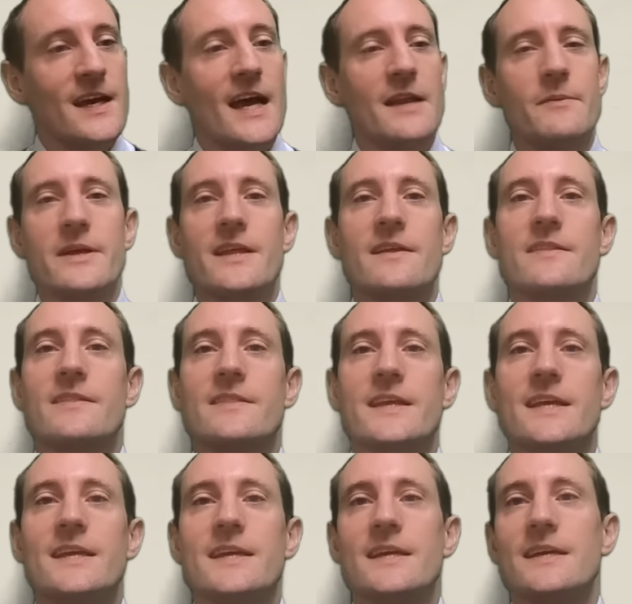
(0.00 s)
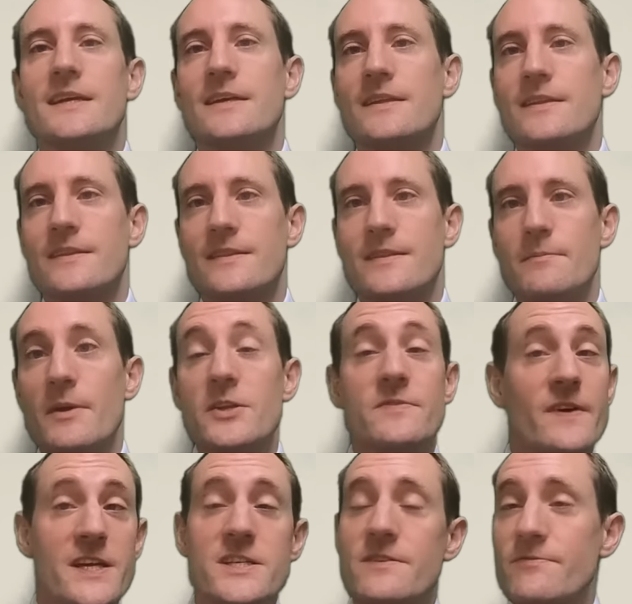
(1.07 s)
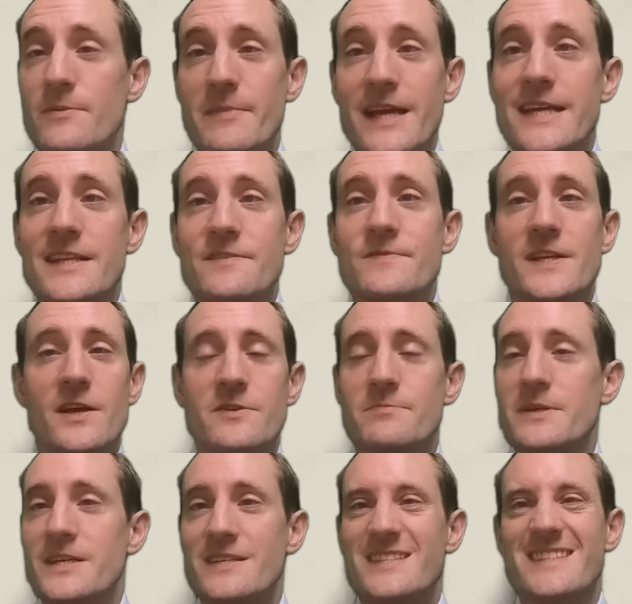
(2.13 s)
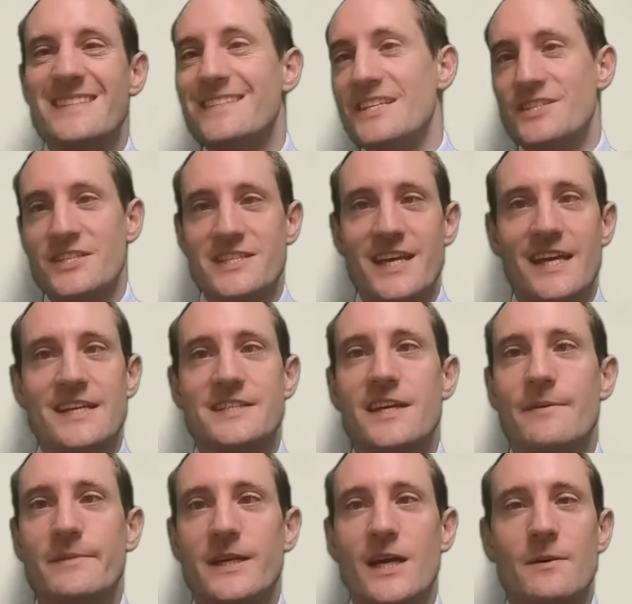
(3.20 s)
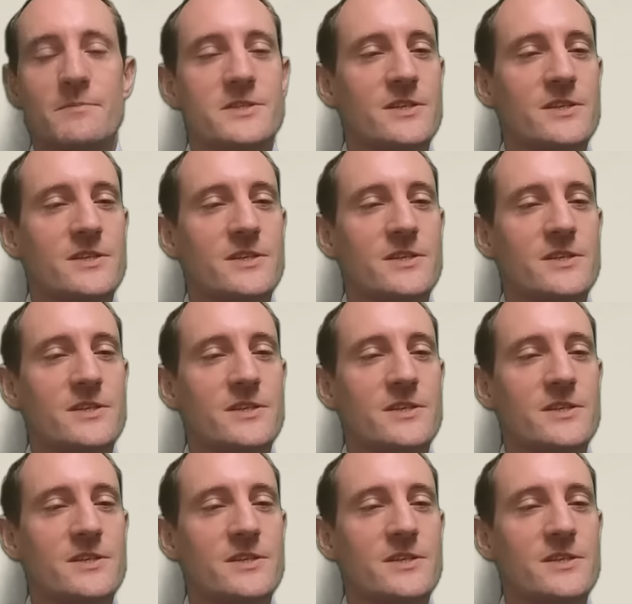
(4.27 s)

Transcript: Anyway, the motivation for making this video is because decision day is coming up.